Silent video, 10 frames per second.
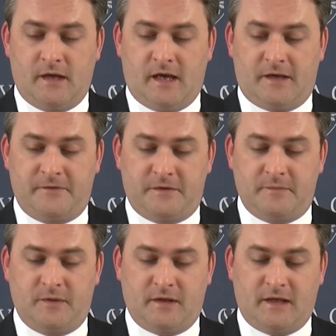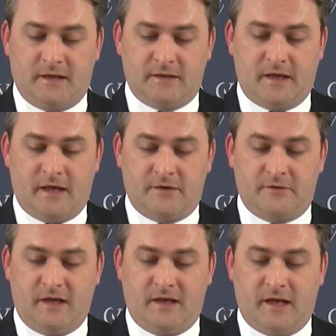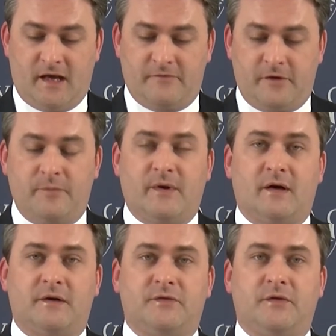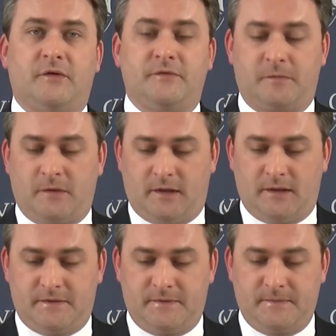equitable health care in every part of the world.